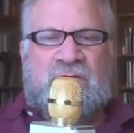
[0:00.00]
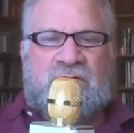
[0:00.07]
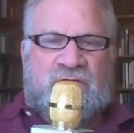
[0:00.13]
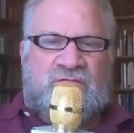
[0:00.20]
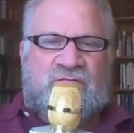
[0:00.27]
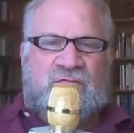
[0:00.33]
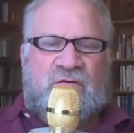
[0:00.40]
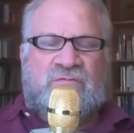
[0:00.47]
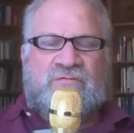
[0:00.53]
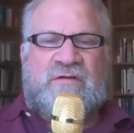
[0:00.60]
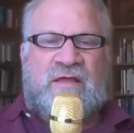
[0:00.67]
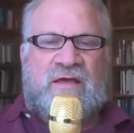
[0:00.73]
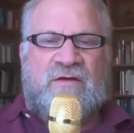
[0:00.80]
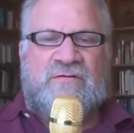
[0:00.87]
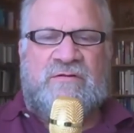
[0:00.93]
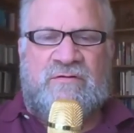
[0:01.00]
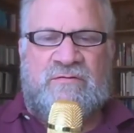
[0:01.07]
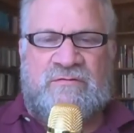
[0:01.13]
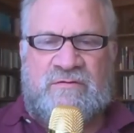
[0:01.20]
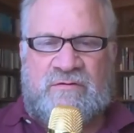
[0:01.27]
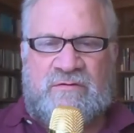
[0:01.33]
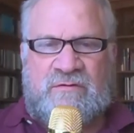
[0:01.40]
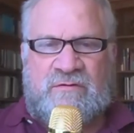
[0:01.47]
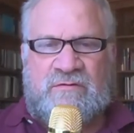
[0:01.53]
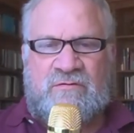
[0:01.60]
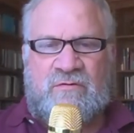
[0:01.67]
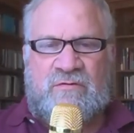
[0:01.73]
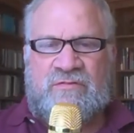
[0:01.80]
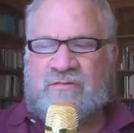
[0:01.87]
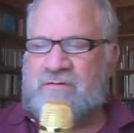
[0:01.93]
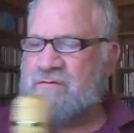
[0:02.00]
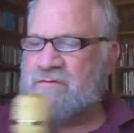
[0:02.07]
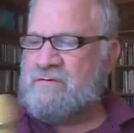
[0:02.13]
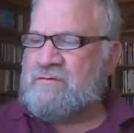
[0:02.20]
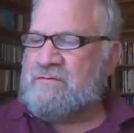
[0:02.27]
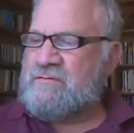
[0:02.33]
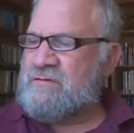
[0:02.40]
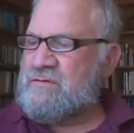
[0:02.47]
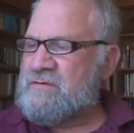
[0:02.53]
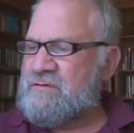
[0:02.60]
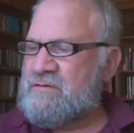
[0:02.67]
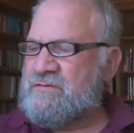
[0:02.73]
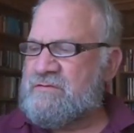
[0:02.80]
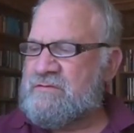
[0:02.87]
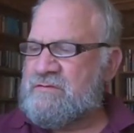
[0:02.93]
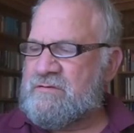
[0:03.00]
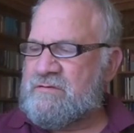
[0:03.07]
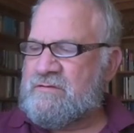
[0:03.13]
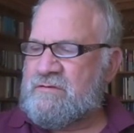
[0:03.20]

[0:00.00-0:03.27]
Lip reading: We're frozen out here in the Northeast.